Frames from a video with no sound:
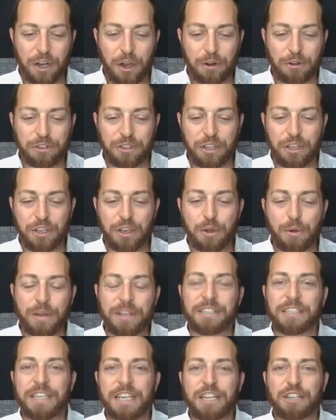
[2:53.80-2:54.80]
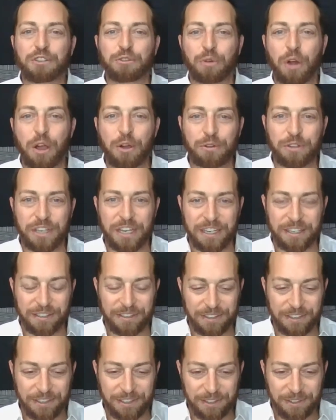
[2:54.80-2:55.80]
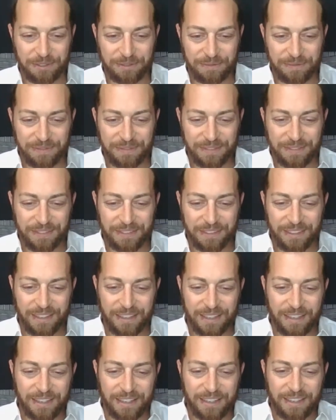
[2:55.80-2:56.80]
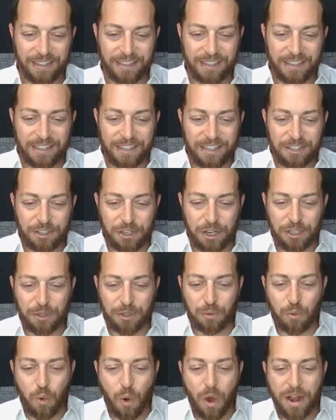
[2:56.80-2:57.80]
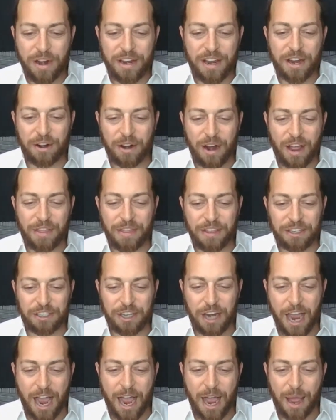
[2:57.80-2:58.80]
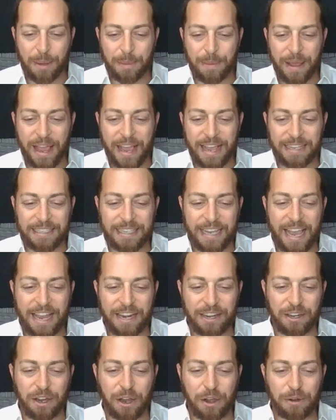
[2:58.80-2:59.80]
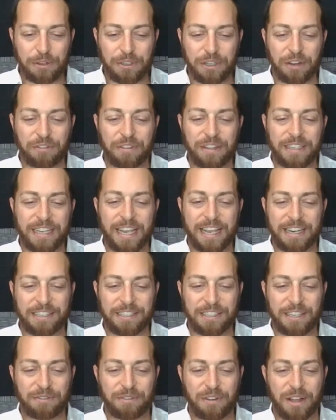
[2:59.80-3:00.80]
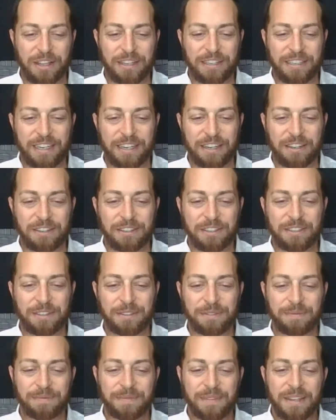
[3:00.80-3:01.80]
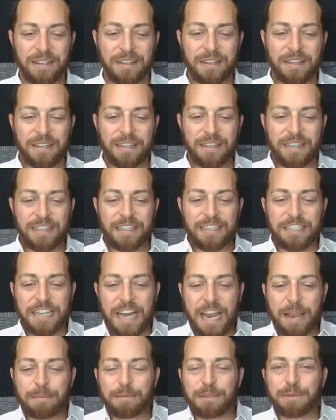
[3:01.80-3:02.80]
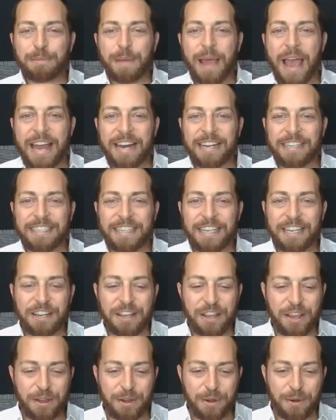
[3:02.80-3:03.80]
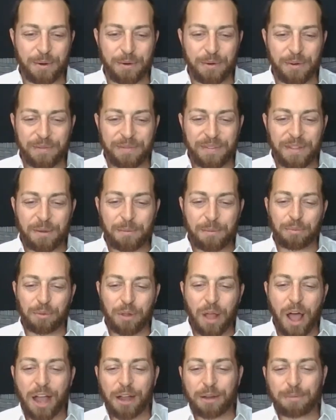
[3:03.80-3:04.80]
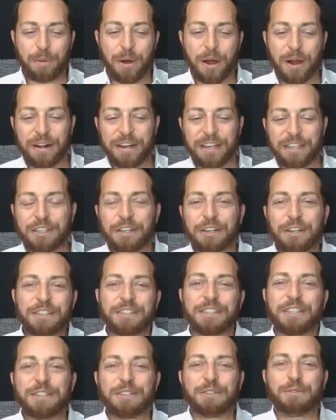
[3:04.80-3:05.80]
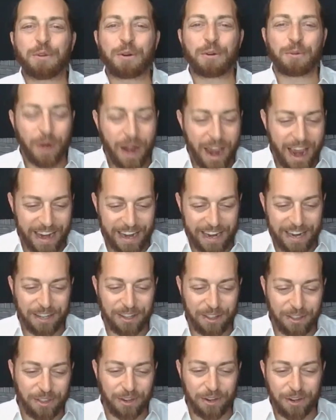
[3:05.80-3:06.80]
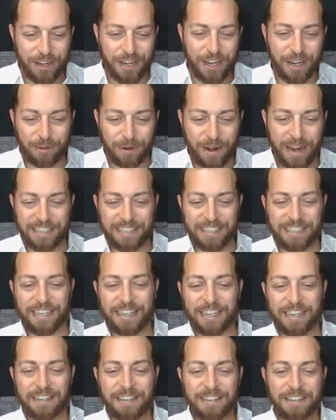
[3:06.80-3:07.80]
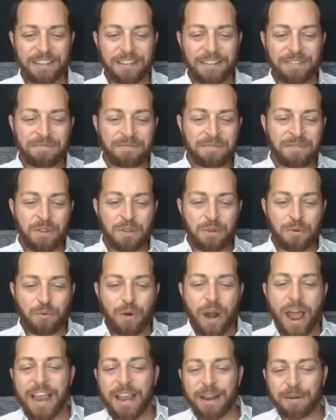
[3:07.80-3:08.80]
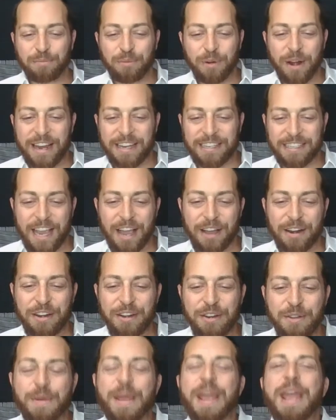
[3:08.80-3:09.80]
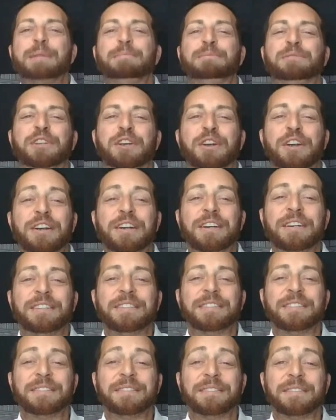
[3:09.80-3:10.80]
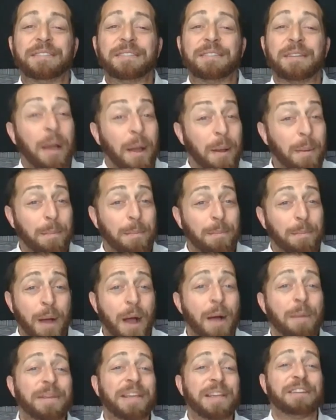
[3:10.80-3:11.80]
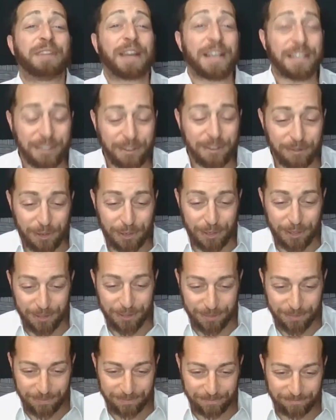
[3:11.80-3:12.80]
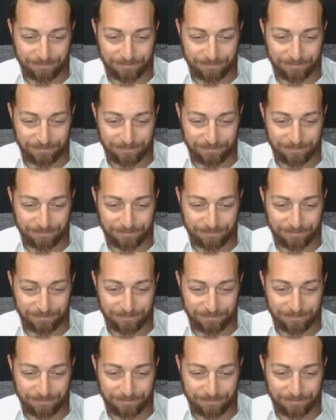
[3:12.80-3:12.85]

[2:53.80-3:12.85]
to coach the USC Trojans, just 1 year on the job as head coach of the Tennessee Volunteers. James Madison U block party turns into a riot, 30 arrested. Riot breaks out at New Hampshire Pumpkin Festival.